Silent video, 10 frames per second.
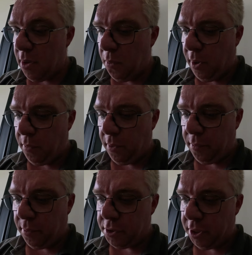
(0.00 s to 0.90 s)
Well worth
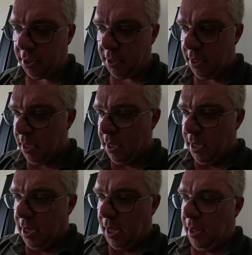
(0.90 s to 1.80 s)
watching.
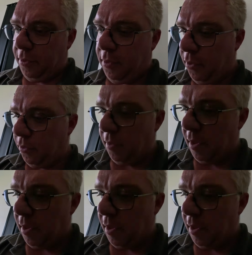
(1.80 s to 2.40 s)
So I've got to do